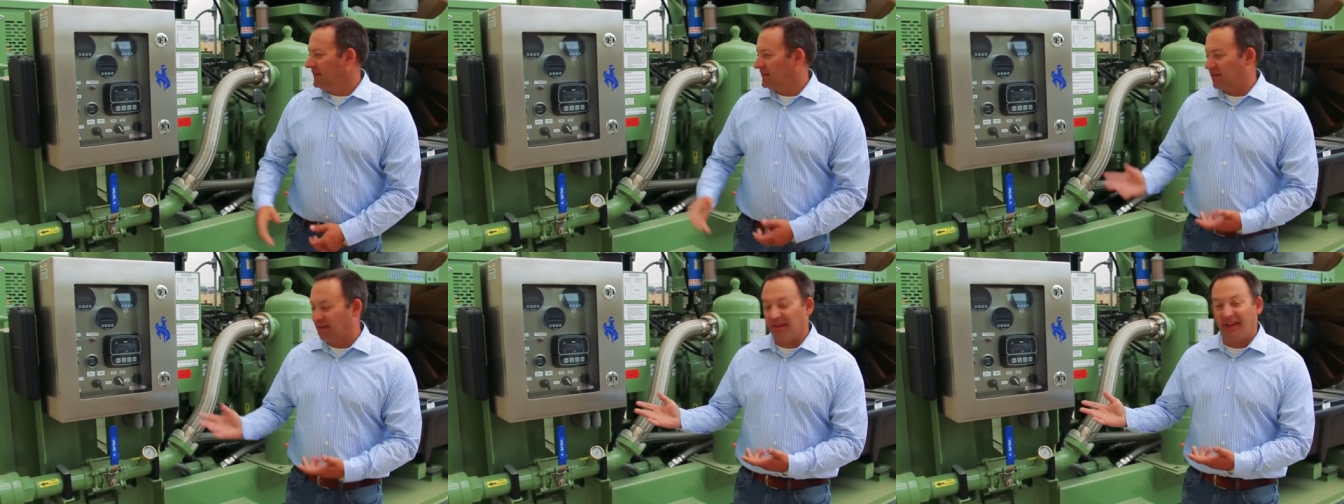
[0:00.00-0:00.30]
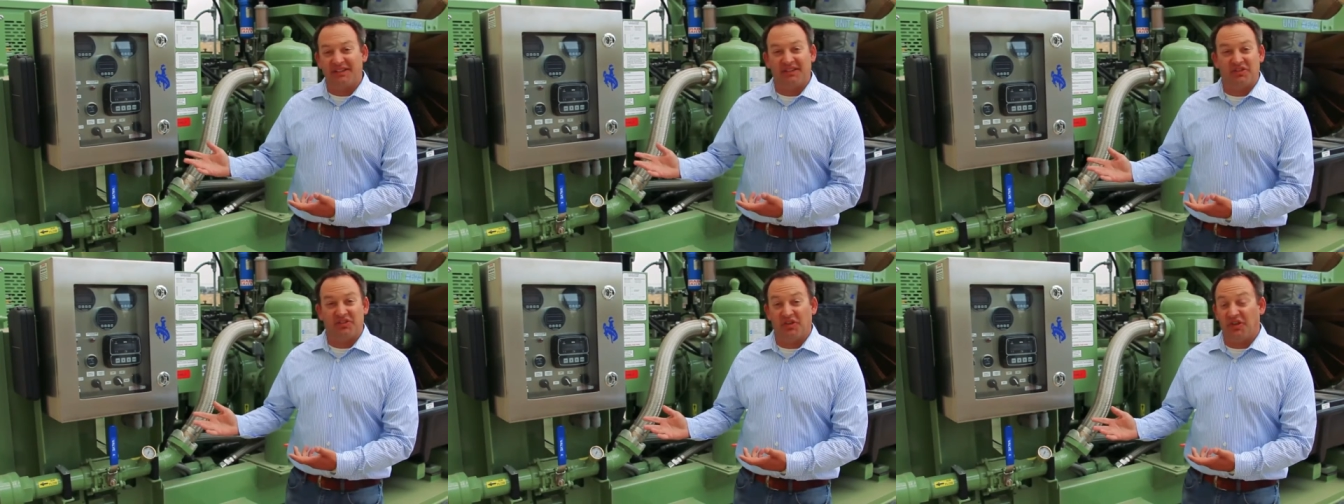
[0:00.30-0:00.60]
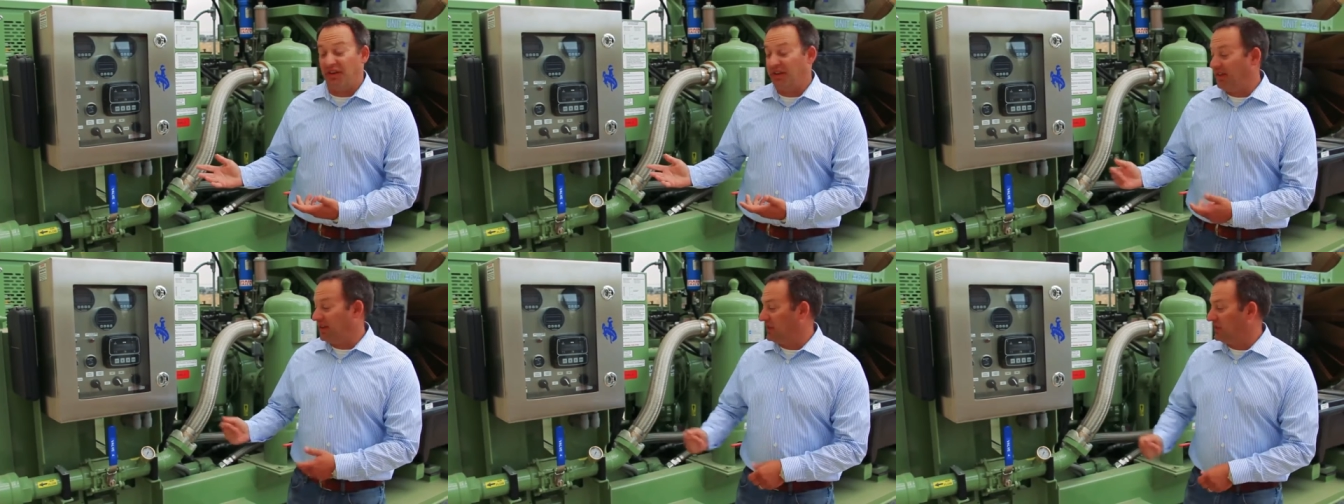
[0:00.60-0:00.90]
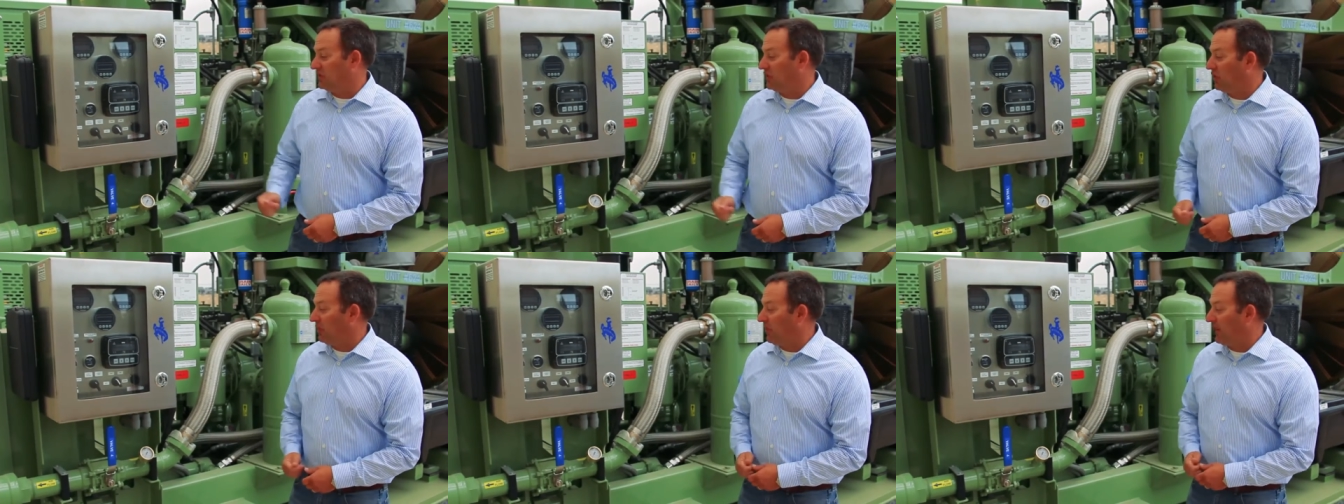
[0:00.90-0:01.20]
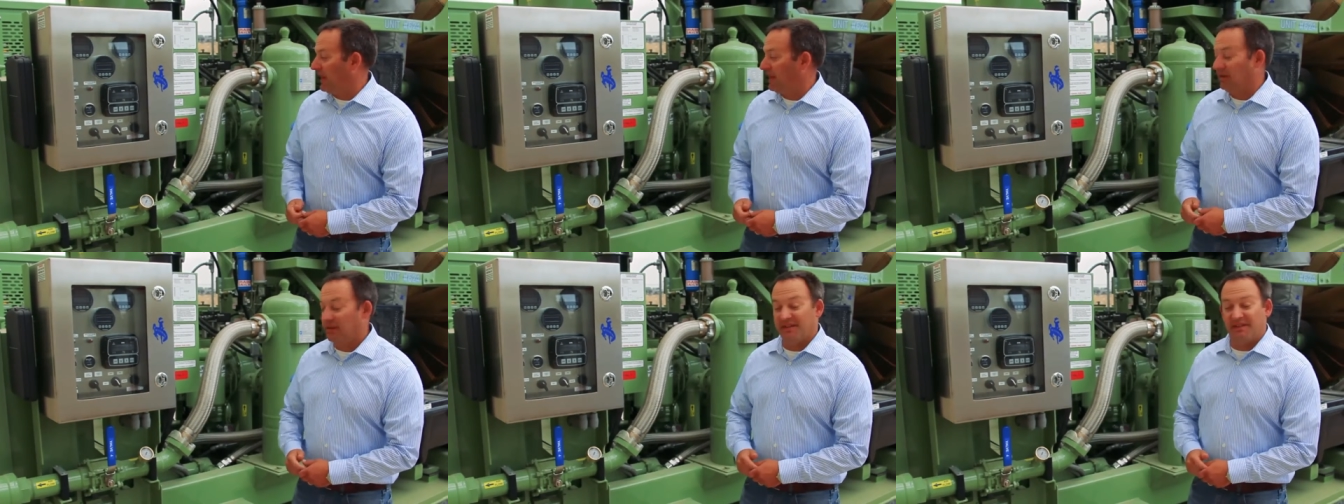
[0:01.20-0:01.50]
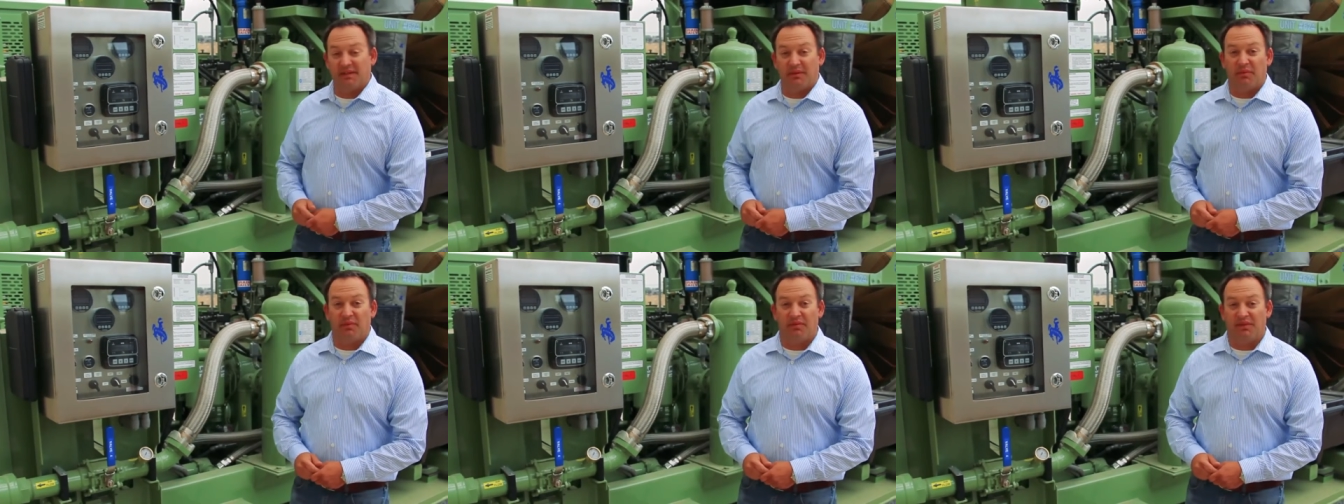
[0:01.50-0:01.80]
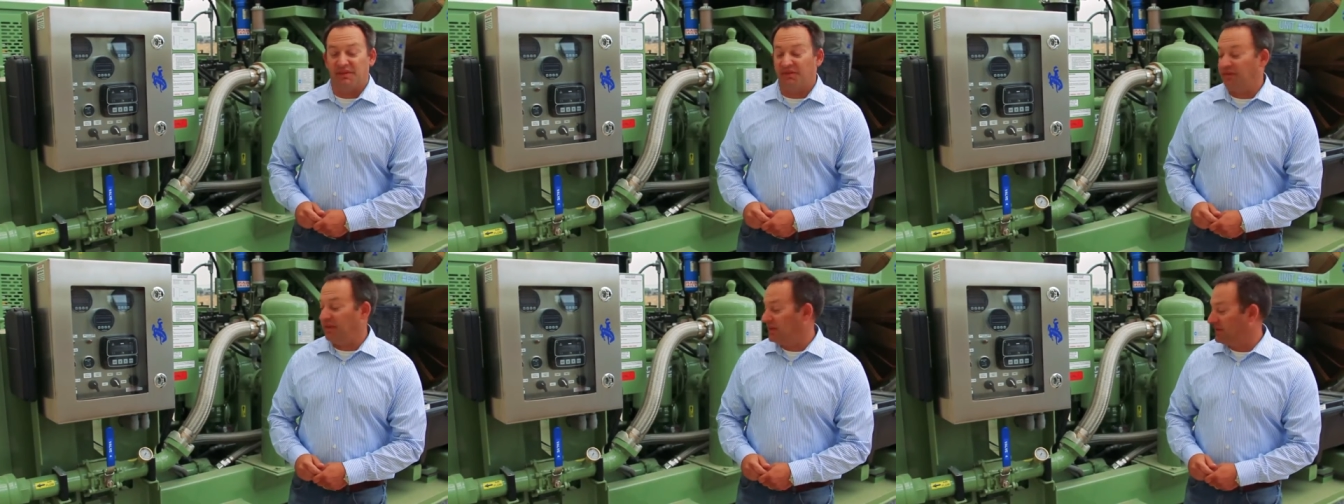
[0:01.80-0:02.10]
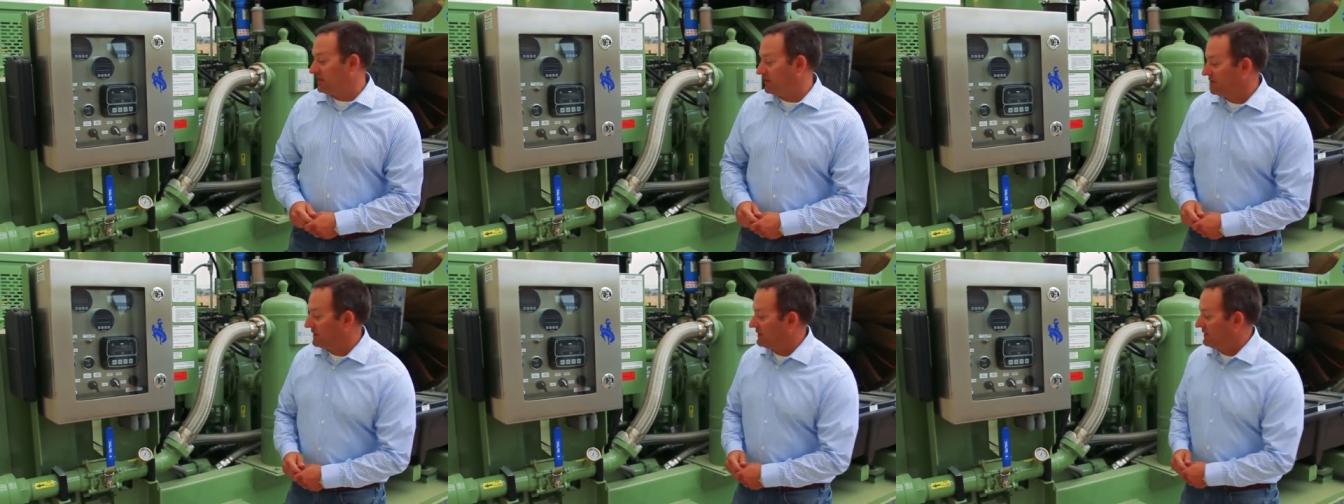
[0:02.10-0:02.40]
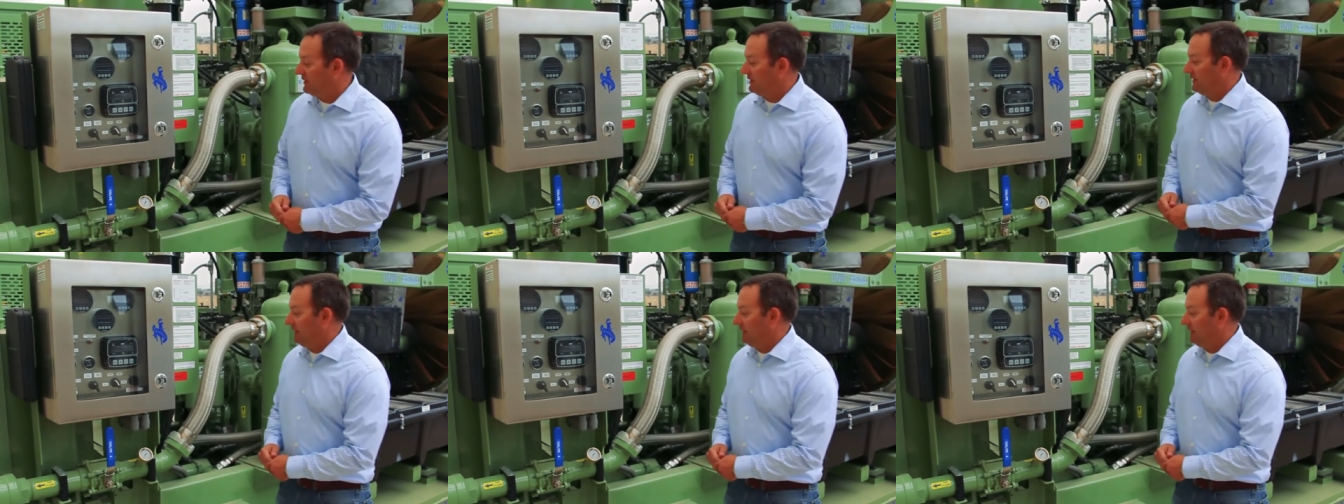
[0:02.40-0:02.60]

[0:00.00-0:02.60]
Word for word: So I'd like to show you the control panel and some of its features.